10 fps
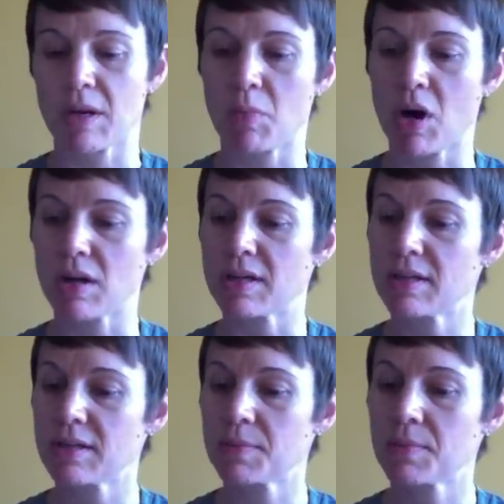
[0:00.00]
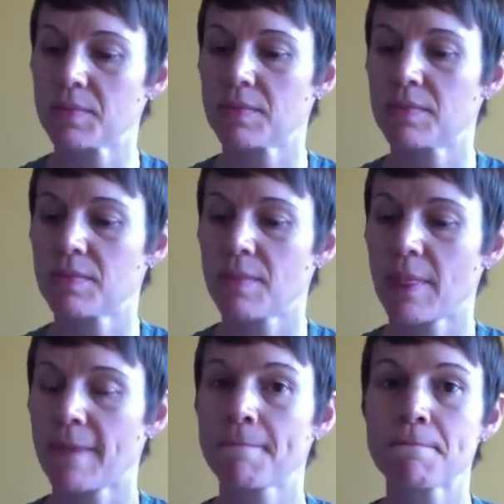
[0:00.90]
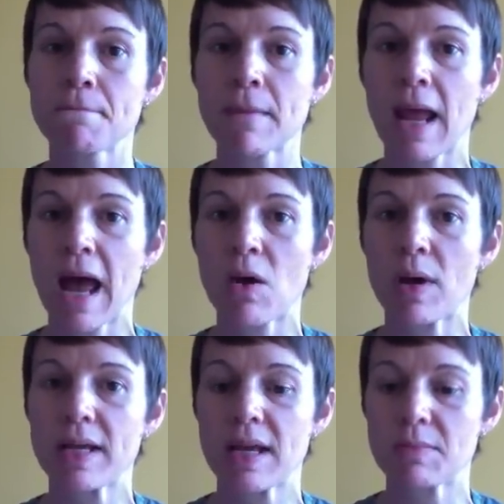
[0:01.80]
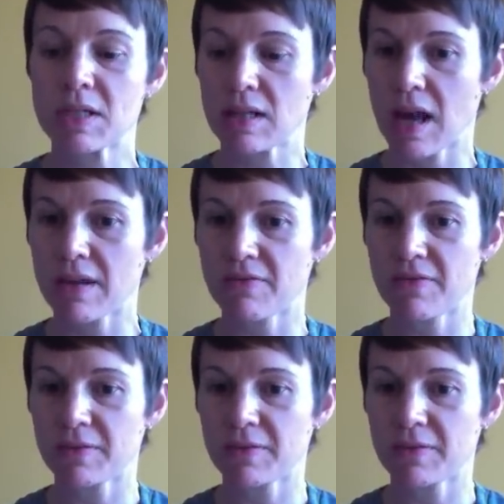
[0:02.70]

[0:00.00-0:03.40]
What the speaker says: parties. How I came to life.